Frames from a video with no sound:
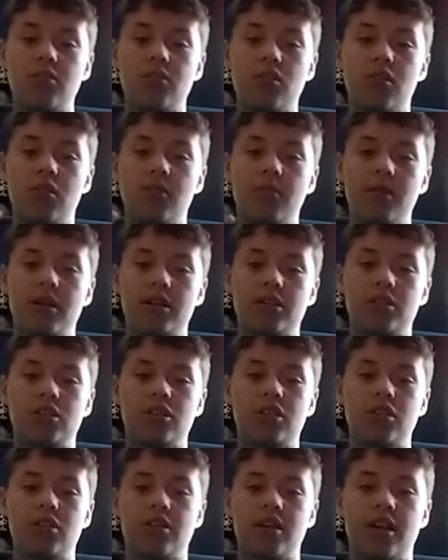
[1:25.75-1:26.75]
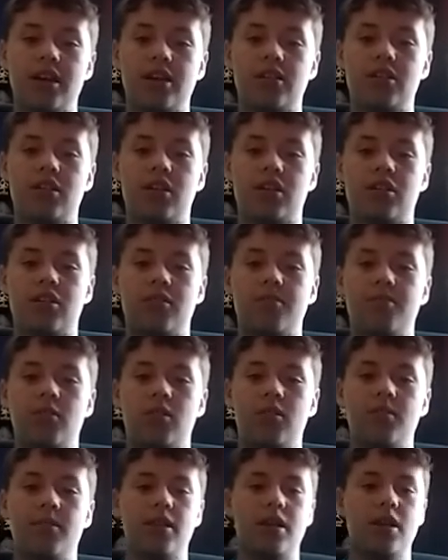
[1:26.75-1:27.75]
you so much. She just had her doctor's
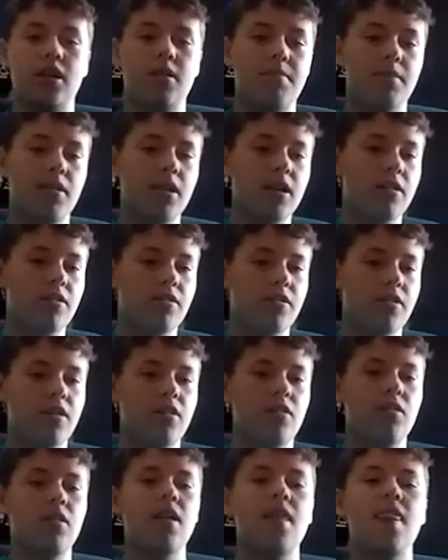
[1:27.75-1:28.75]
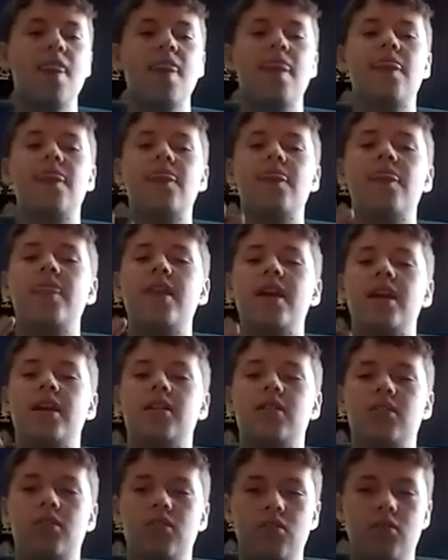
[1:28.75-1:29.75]
appointment a couple hours ago.
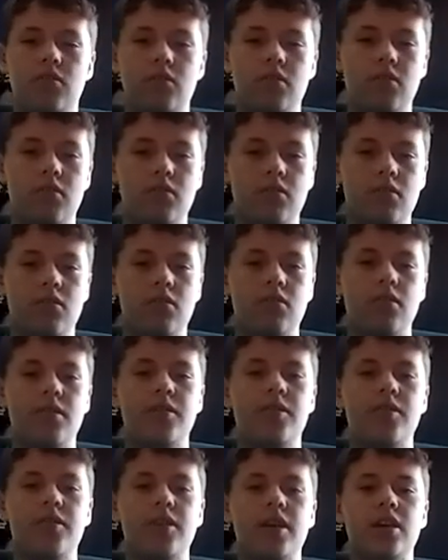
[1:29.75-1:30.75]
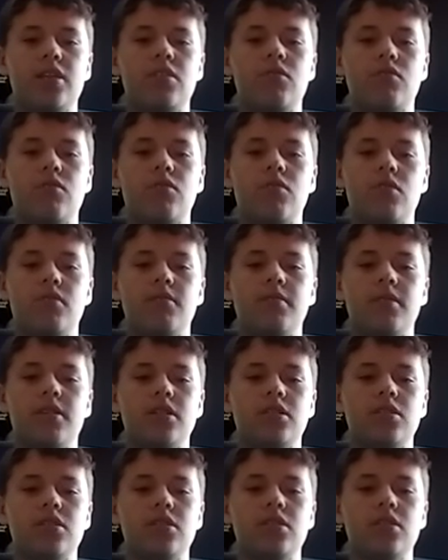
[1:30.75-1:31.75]
Thank you. Thank you so
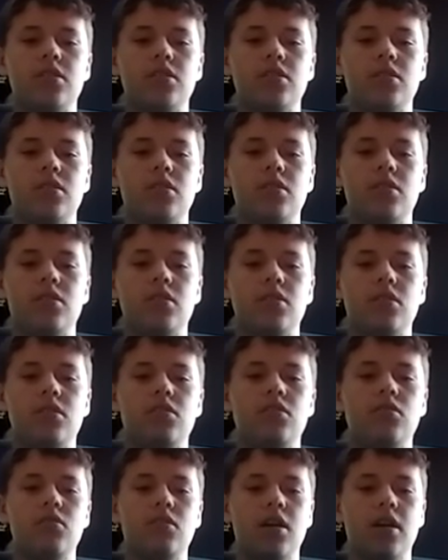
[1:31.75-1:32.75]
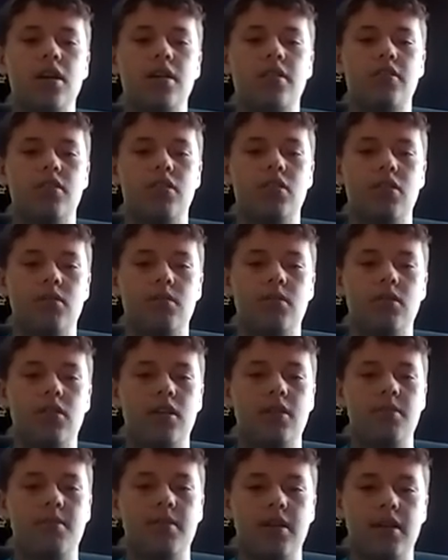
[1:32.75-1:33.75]
much. You guys are a
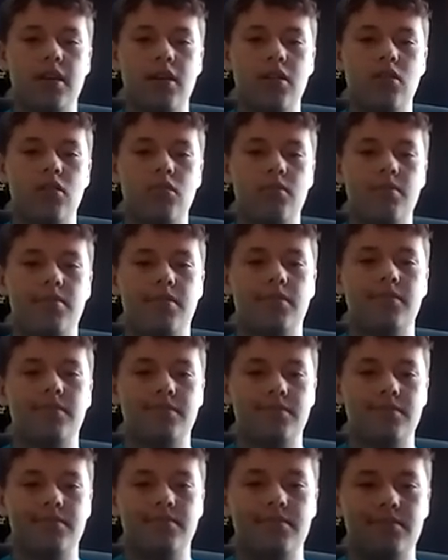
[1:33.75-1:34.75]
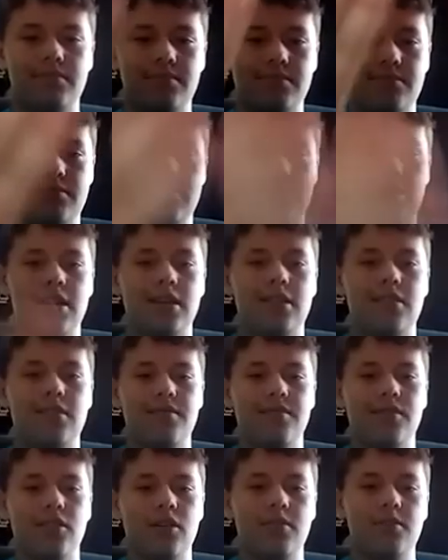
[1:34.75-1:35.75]
really big help. Thank
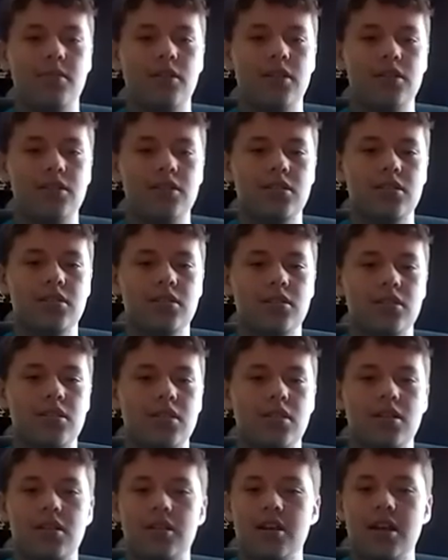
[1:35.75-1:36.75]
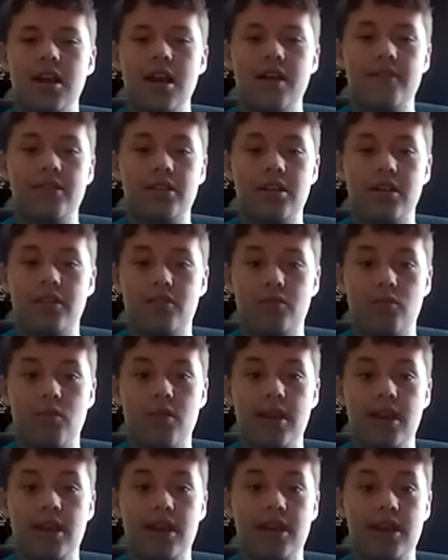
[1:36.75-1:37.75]
you very much. Have a nice
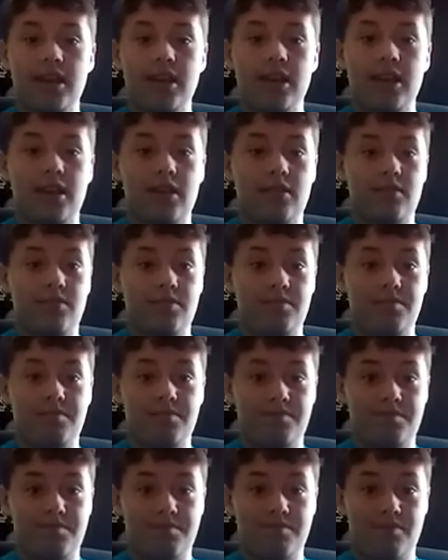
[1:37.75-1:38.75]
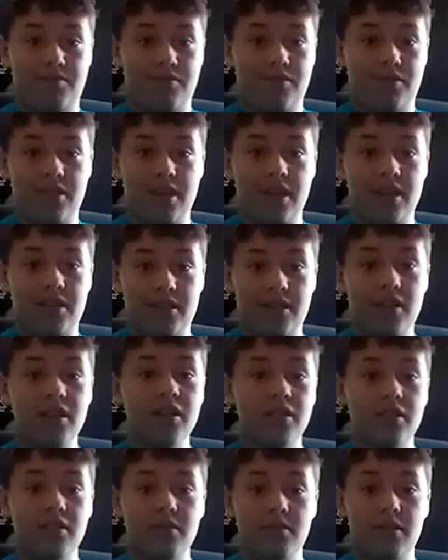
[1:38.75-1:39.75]
week, and stay
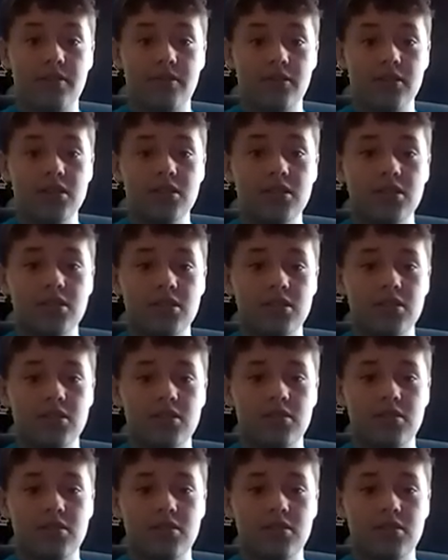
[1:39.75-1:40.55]
toxic, my friends.